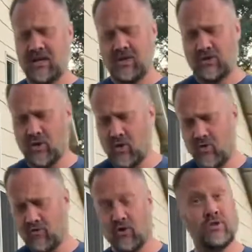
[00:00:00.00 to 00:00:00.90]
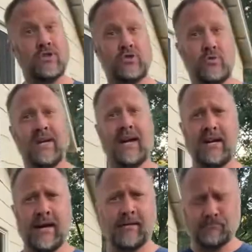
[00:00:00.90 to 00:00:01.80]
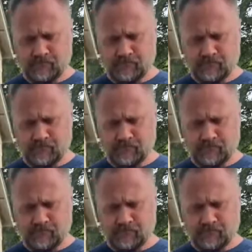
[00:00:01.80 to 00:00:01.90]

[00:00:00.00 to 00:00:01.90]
So versus $399.